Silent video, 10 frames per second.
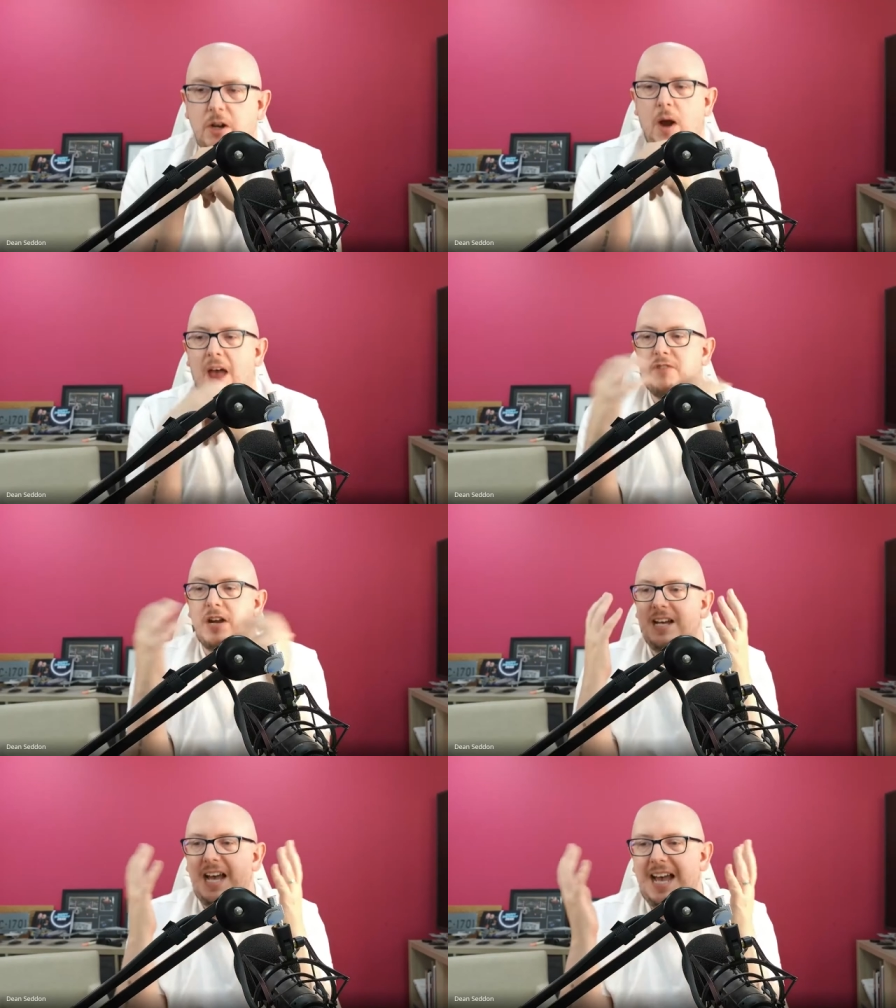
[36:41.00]
our
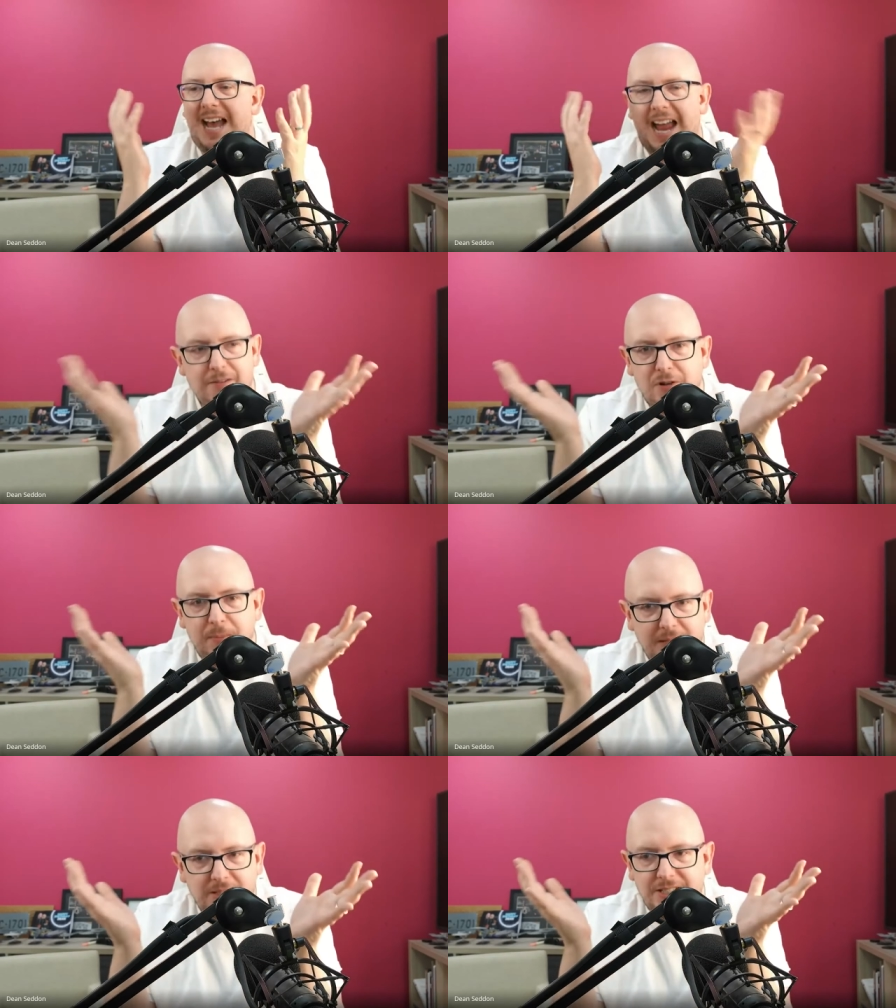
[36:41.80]
website. Every
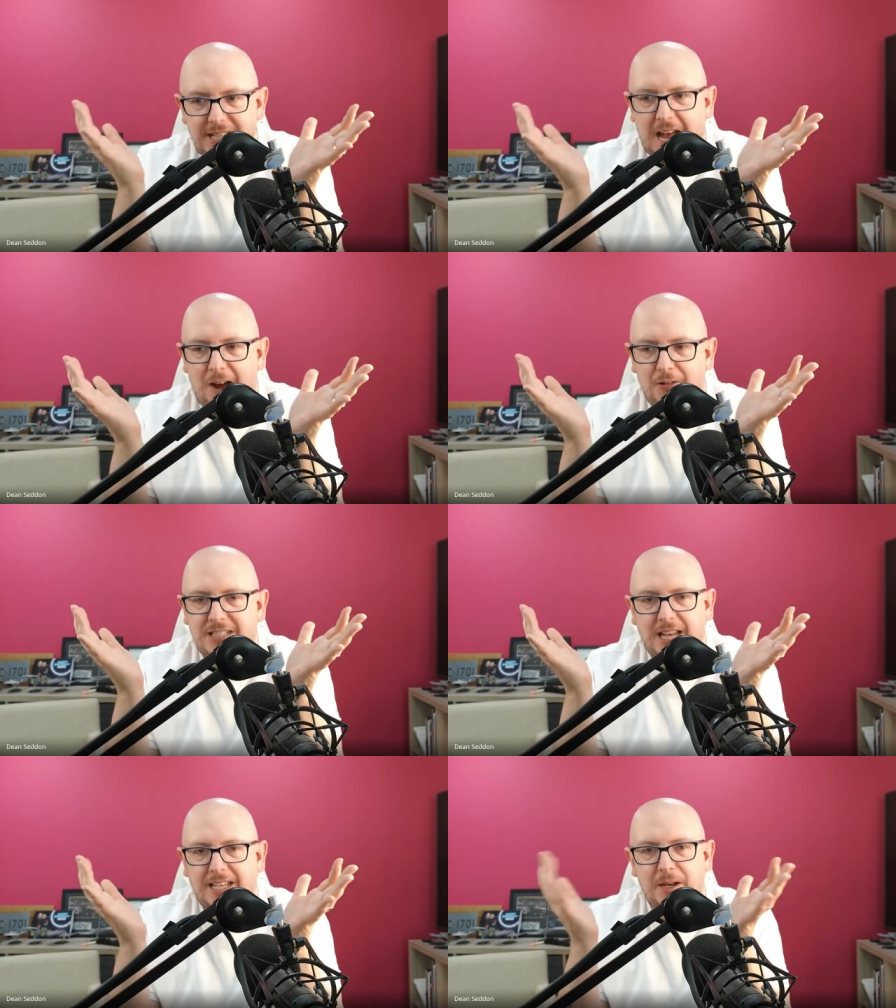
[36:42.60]
business now is
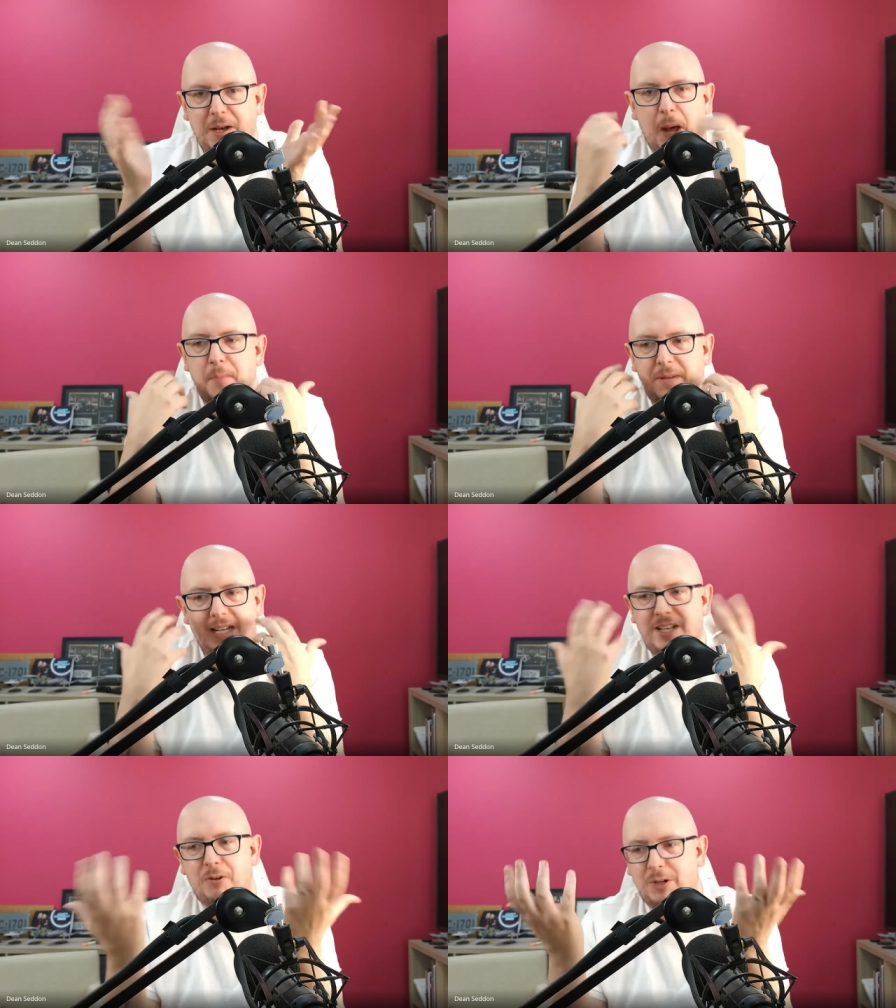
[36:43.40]
like a, a
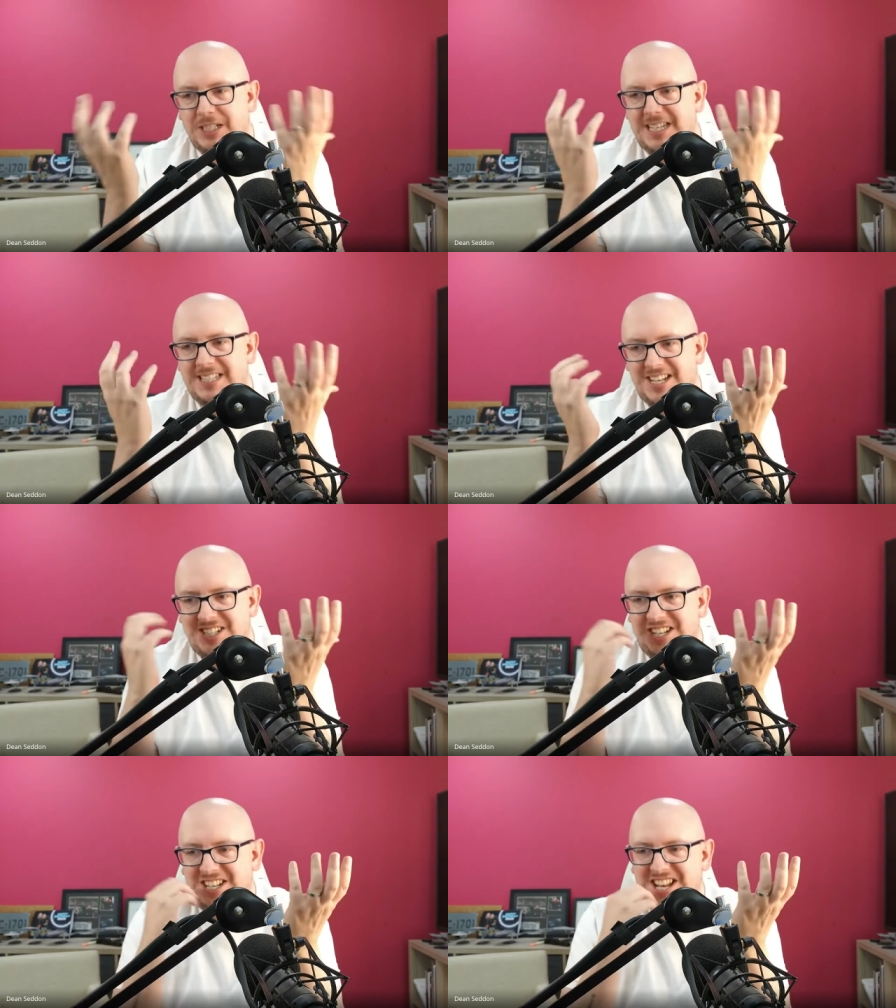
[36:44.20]
media organisation. Yes,